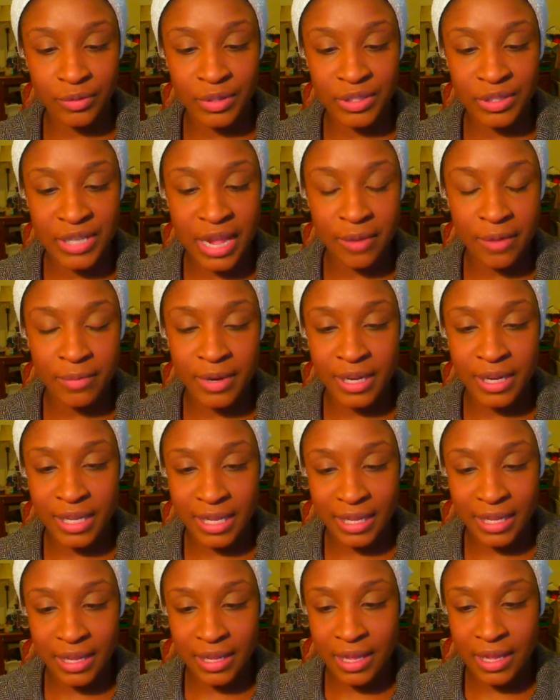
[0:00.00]
It's not really
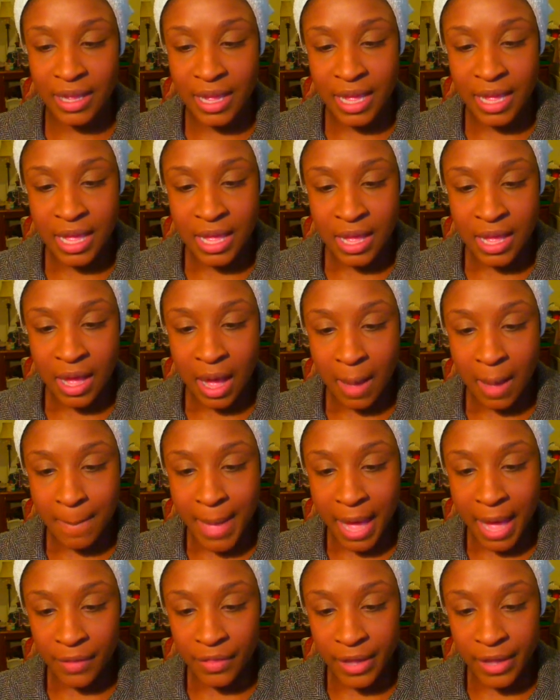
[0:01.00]

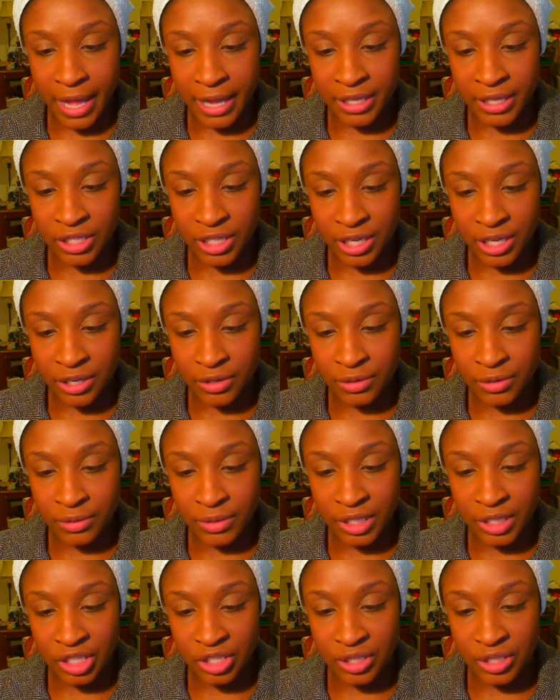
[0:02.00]
about the eyeshadow,
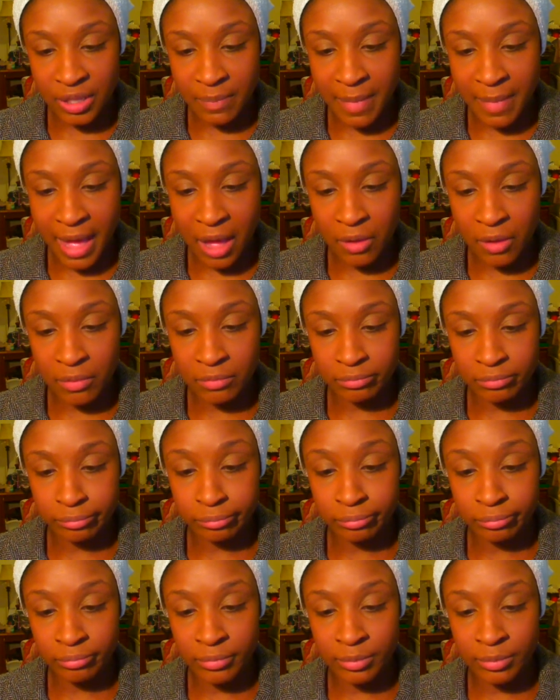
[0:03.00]
it's just about
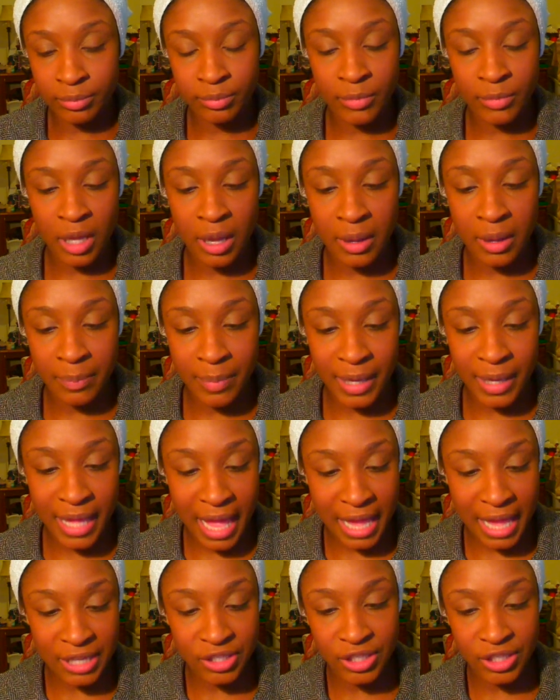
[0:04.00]

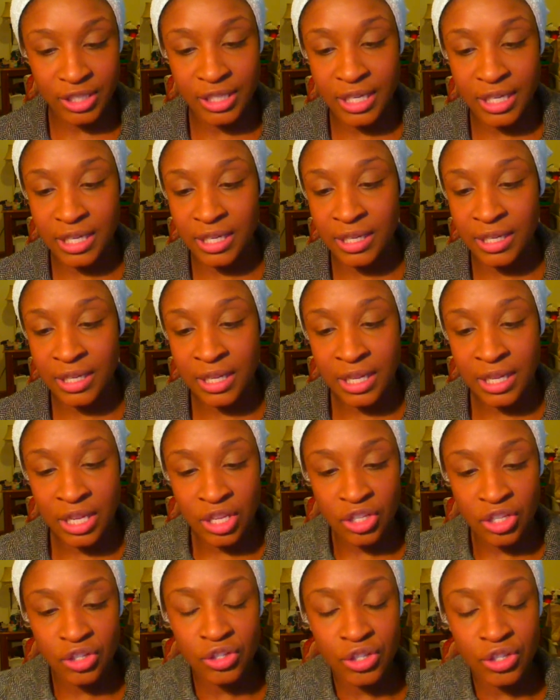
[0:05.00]
application and
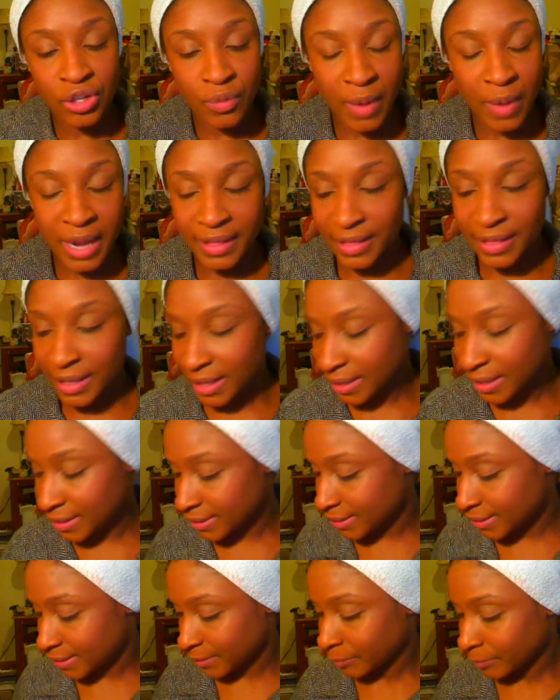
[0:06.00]
using the right
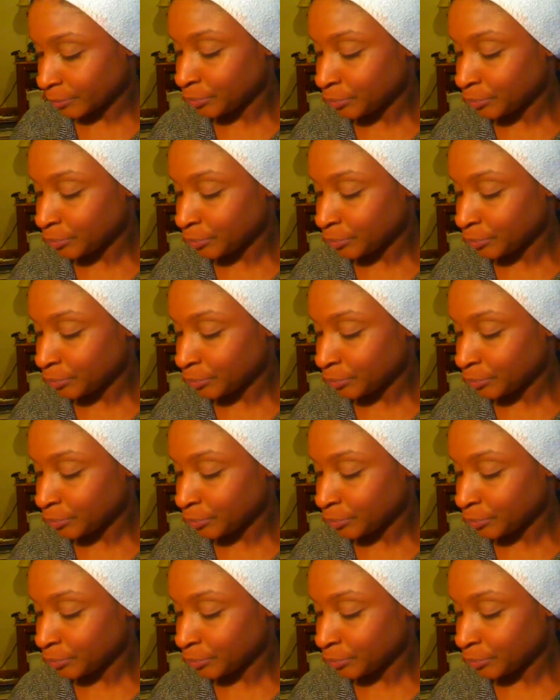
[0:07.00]
things.